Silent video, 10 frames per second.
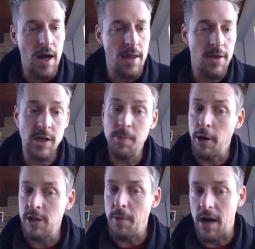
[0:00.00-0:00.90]
There's
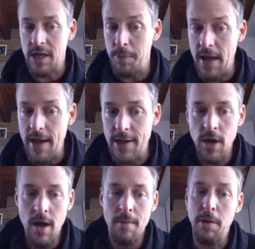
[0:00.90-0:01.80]
postbox page,
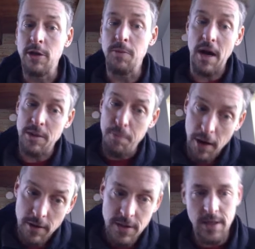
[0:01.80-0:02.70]
postbox
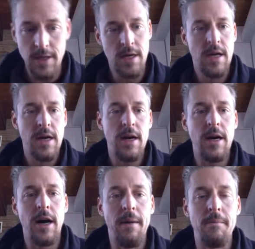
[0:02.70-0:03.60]
post.
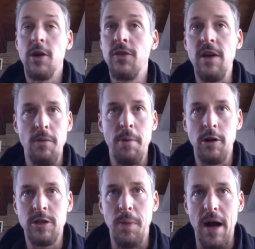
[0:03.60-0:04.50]
There's different
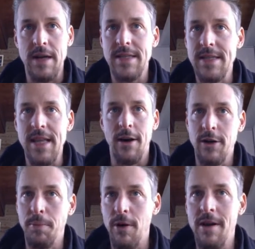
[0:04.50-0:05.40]
post boxes that are
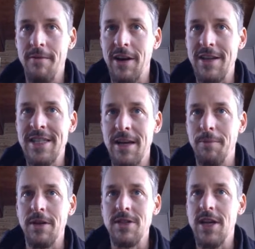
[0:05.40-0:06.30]
deployed on various
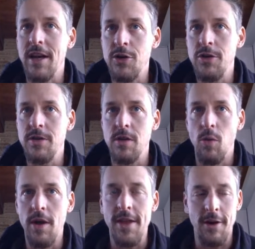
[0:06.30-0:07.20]
templates. So you got to choose the
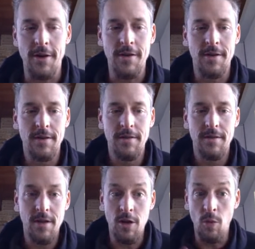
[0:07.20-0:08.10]
one that
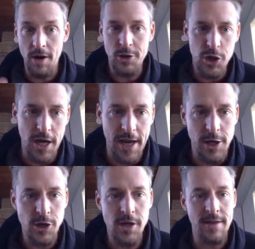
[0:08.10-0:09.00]
you want to
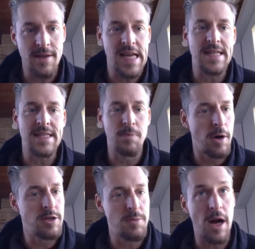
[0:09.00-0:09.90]
change. In this case, it's
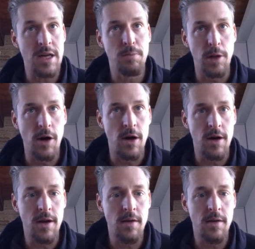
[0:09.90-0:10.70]
postbox blog.